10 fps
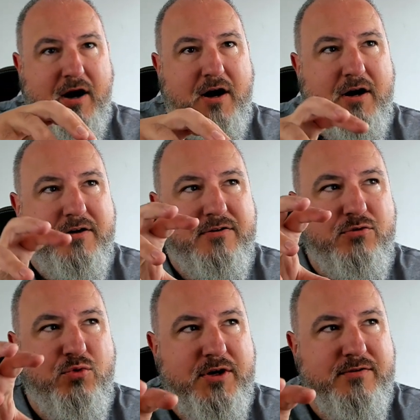are
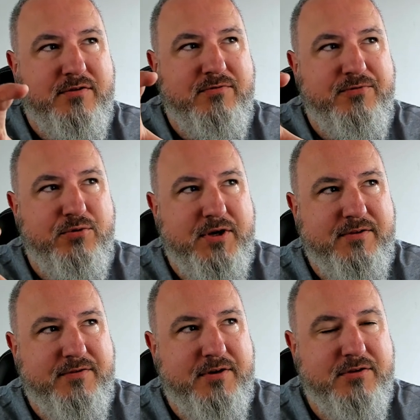the ones
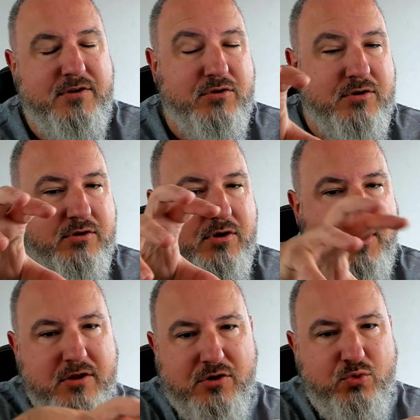influencing the
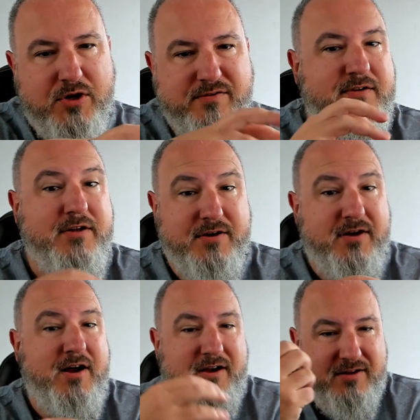other ones that
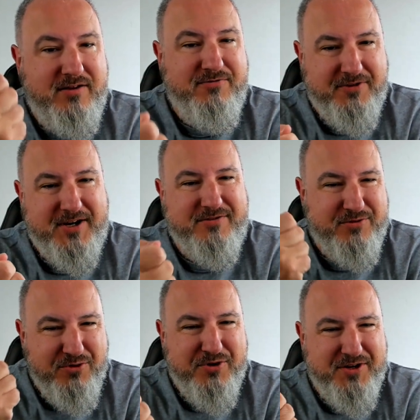are in
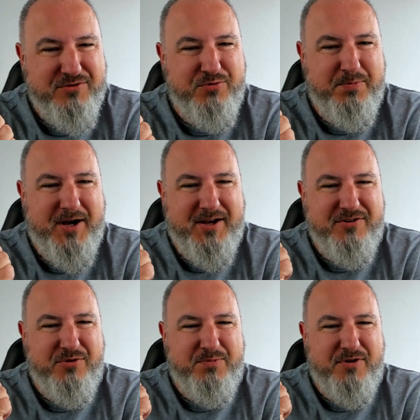fact going to buy
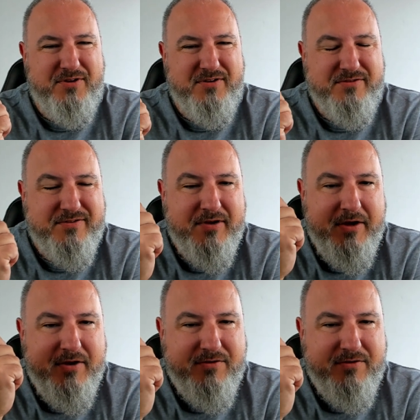your products.